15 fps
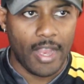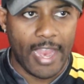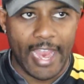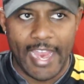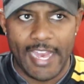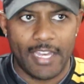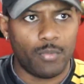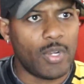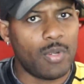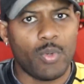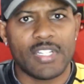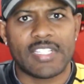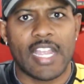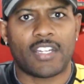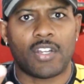a
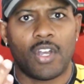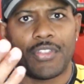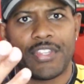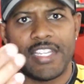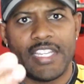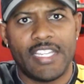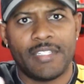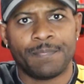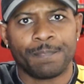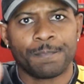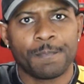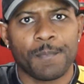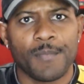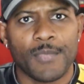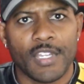what's that called?
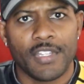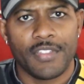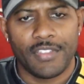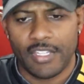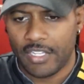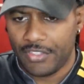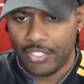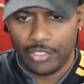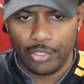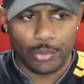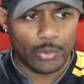The little